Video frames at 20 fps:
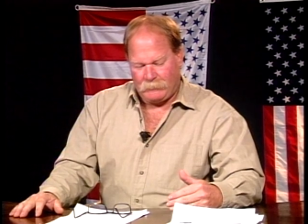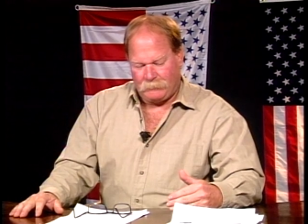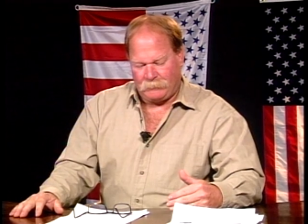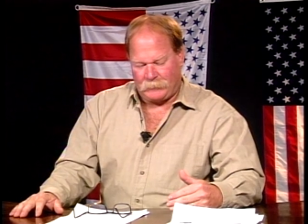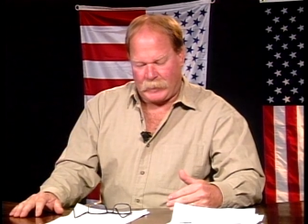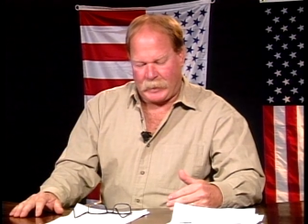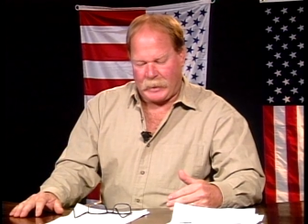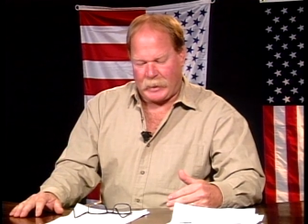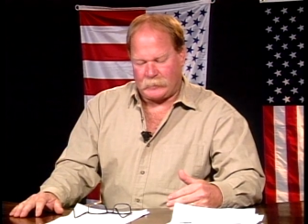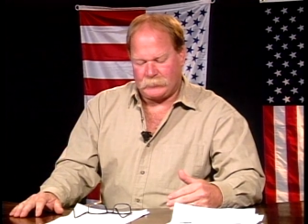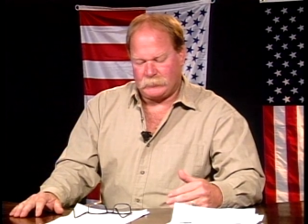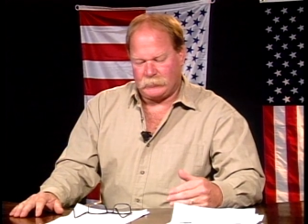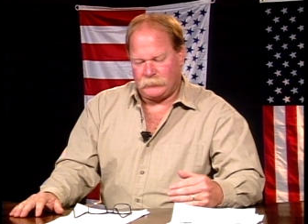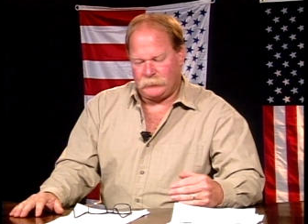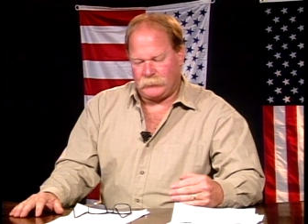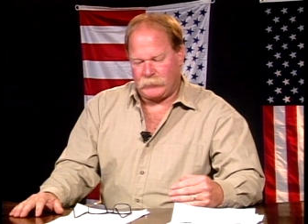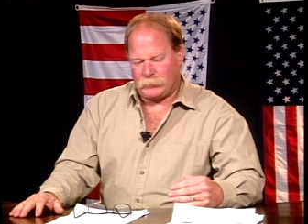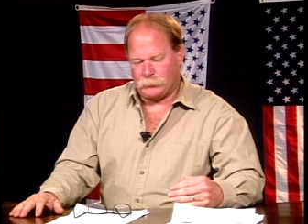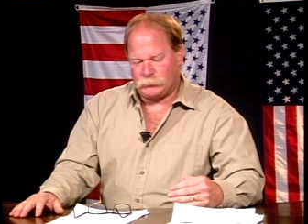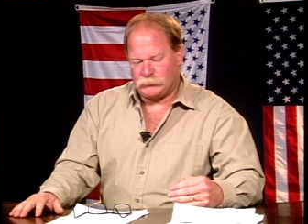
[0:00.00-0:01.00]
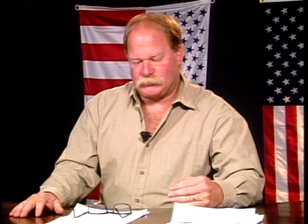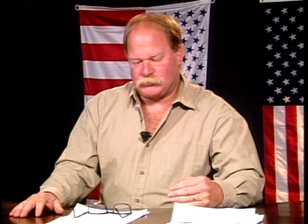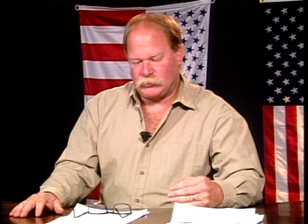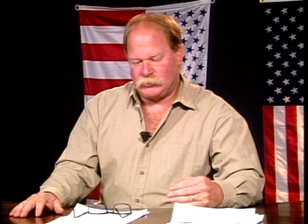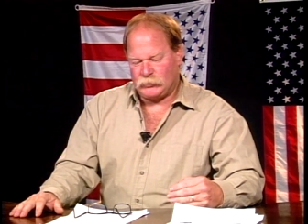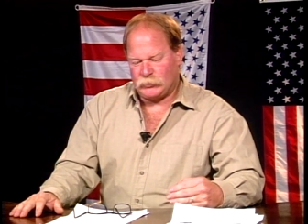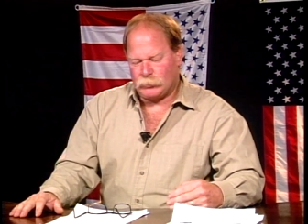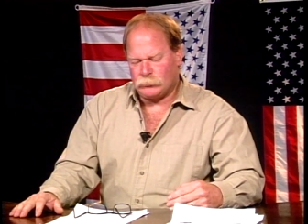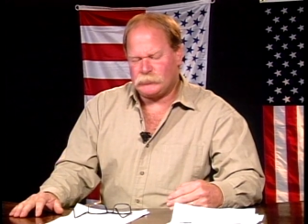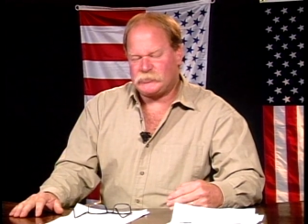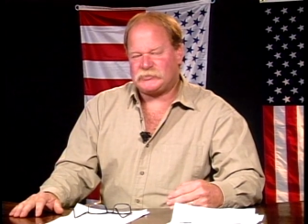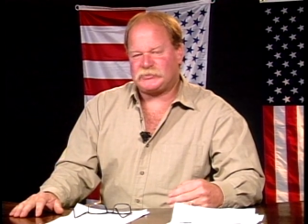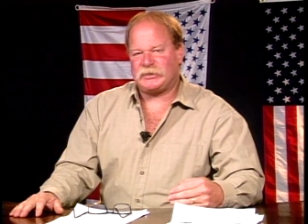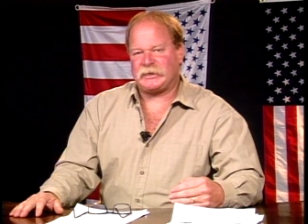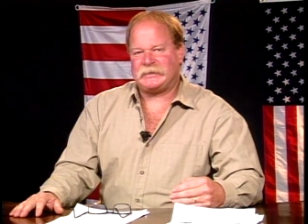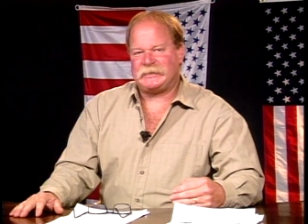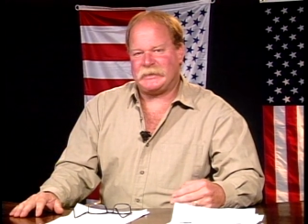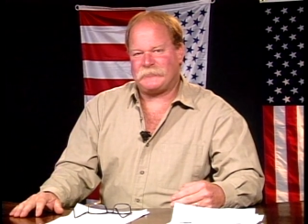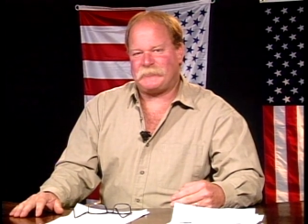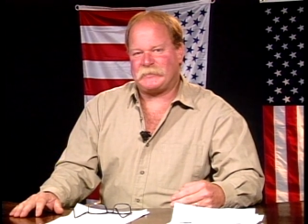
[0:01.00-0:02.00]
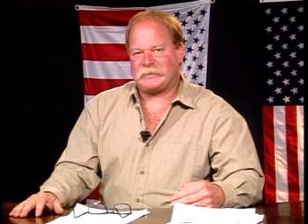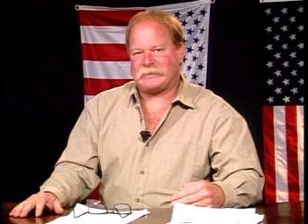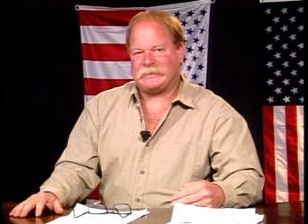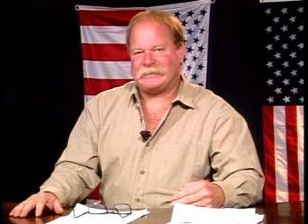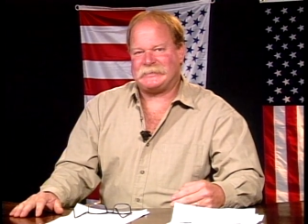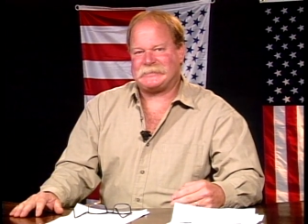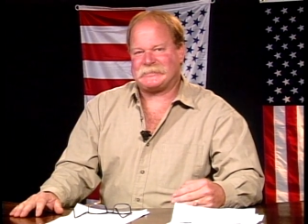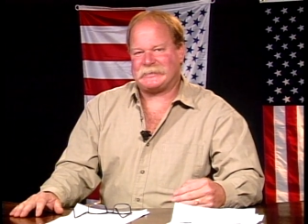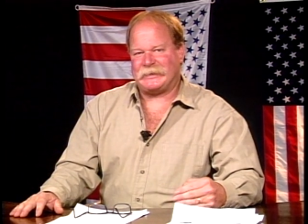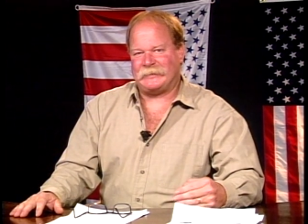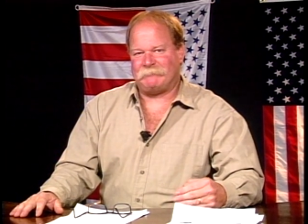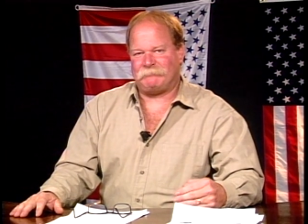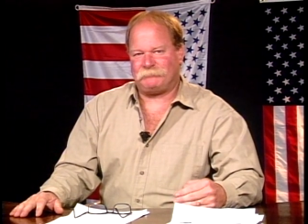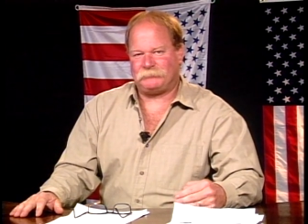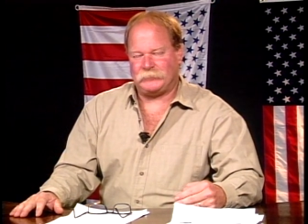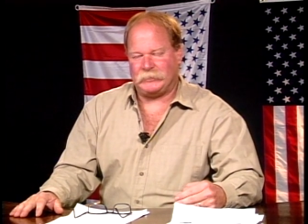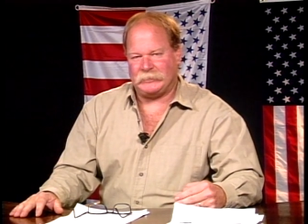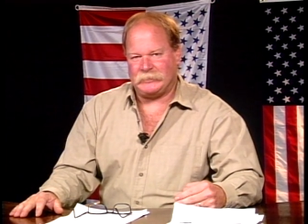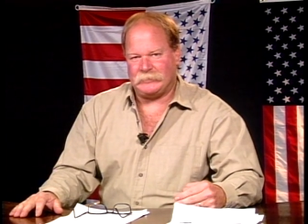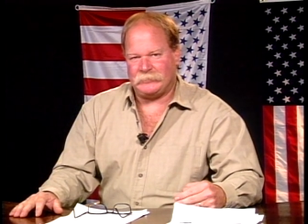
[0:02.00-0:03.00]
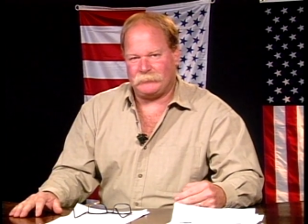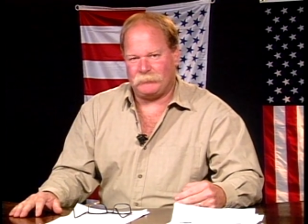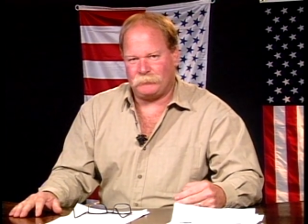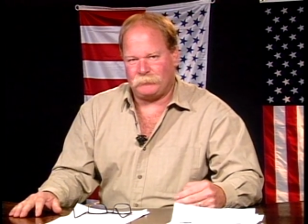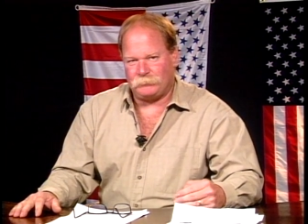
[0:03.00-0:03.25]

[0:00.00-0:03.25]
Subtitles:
that there was no significance in